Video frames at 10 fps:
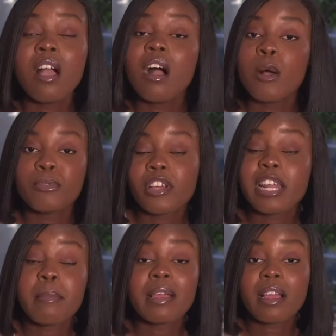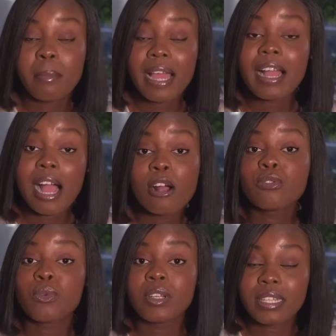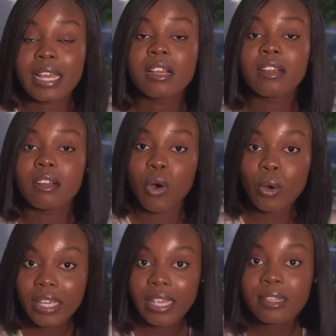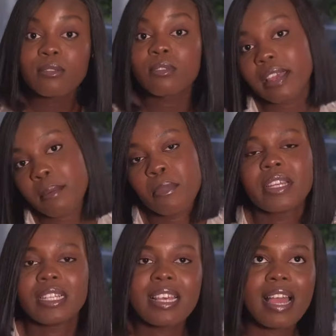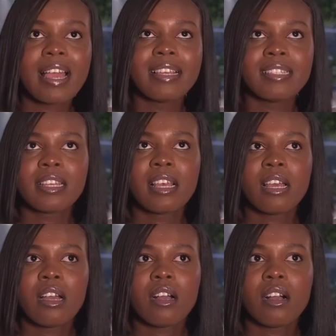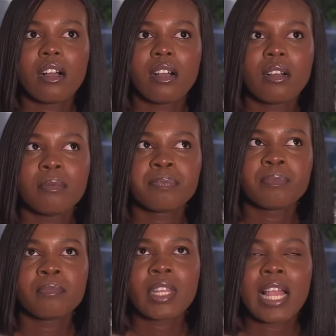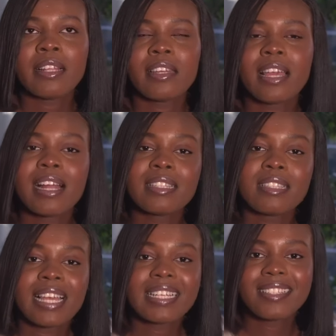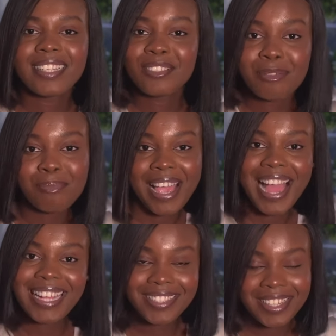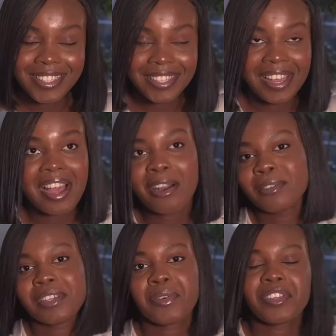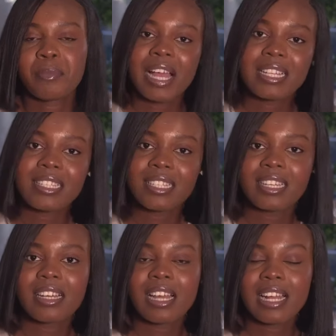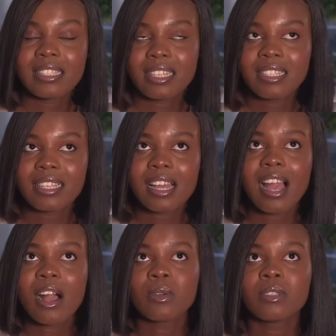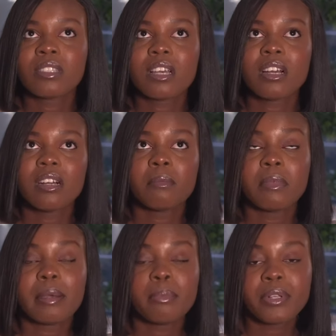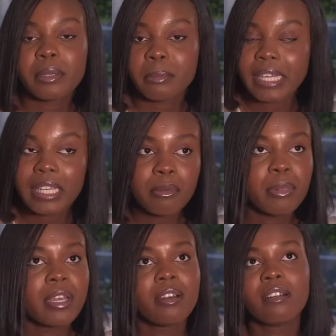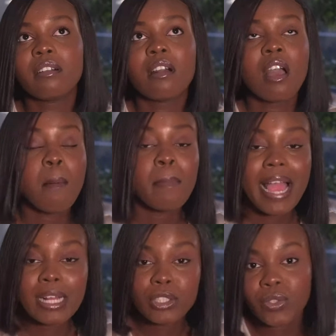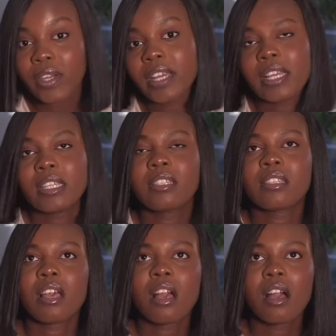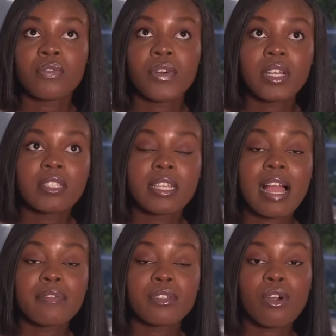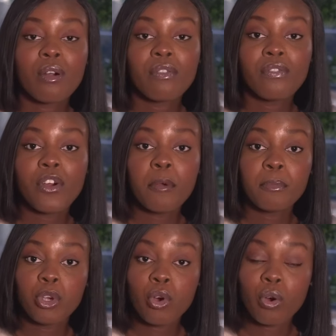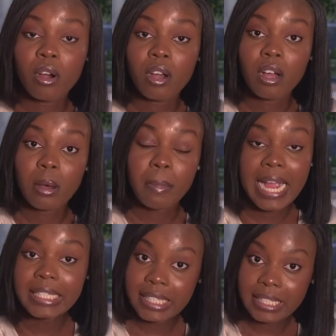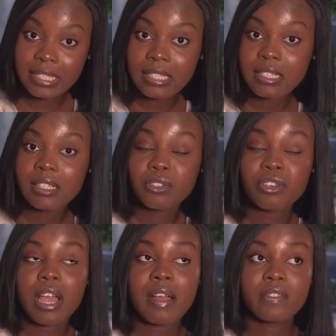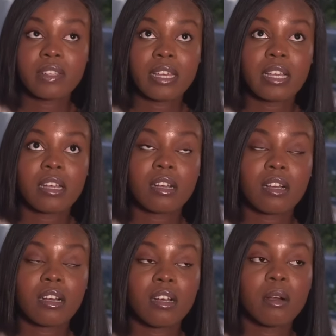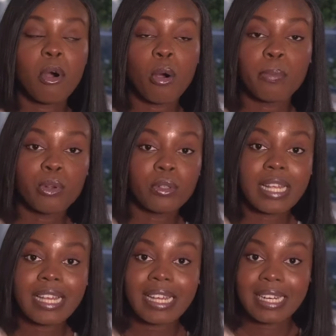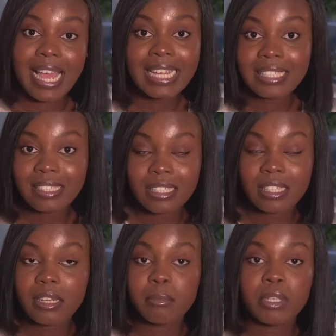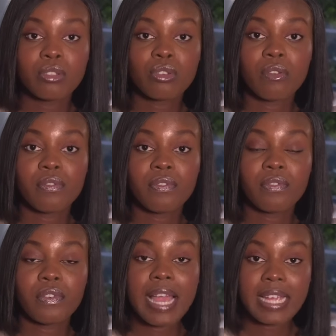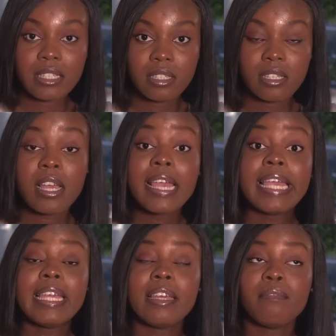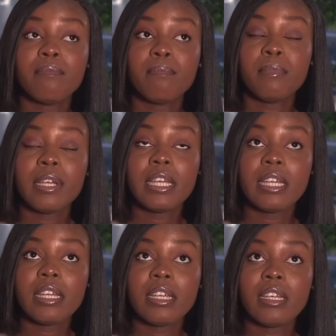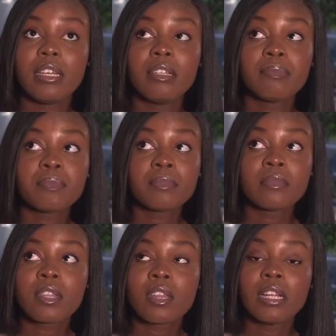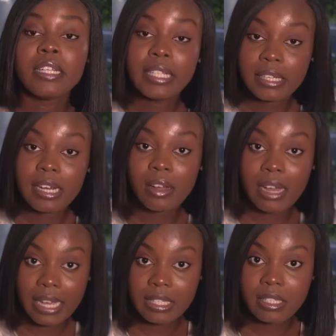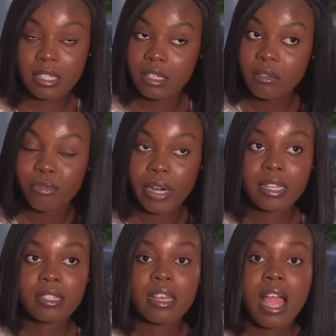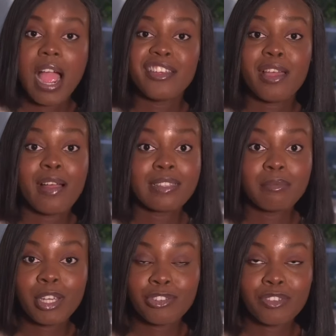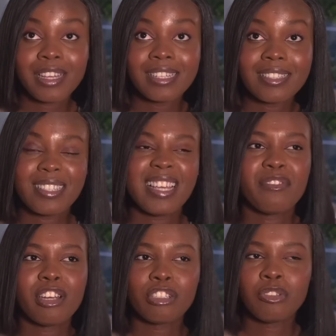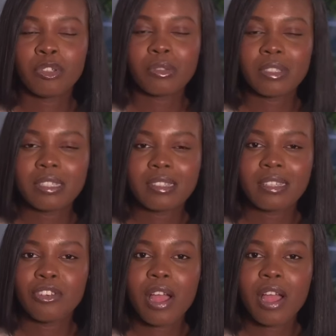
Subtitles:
I'm sorry, that my account was like okay to get monetized. And then I had to like set up my AdSense account. I created my AdSense account. I put in my email, my address. So first they have to confirm your identity. So you have to like upload like an ID, a means of ID, a legal ID, right? And you have to make sure that, see, they're very strict to this thing.